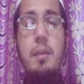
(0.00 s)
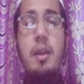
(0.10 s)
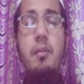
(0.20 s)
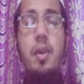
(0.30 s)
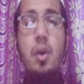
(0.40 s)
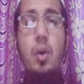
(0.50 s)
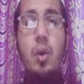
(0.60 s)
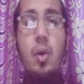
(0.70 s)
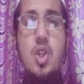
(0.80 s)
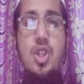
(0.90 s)
between
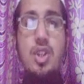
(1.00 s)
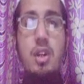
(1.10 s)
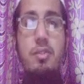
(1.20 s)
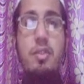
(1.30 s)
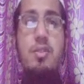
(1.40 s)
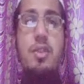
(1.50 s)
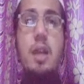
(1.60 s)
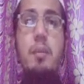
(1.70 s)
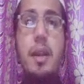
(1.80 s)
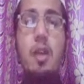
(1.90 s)
load, shear force
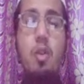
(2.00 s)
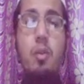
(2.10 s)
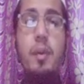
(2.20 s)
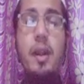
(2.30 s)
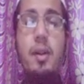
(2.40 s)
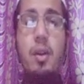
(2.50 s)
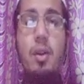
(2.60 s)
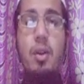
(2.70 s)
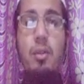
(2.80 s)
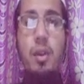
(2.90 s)
and bending moment,
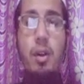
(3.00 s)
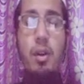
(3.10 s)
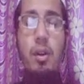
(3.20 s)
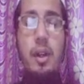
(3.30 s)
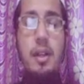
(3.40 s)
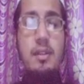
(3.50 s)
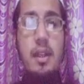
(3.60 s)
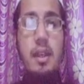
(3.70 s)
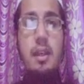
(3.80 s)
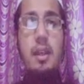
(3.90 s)
we have already
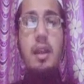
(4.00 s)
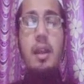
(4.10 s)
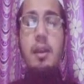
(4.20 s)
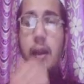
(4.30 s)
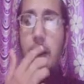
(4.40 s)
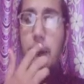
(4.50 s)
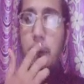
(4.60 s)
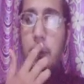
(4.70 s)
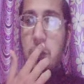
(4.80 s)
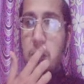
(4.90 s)
seen in
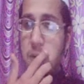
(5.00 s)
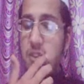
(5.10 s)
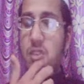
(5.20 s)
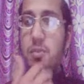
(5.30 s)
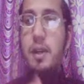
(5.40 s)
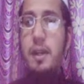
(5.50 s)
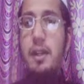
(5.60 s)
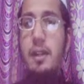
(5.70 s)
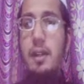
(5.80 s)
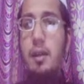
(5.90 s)
strength of
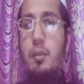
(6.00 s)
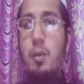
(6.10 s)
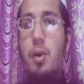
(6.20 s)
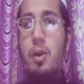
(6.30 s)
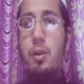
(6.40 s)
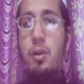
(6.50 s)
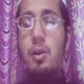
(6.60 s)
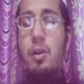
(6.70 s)
material module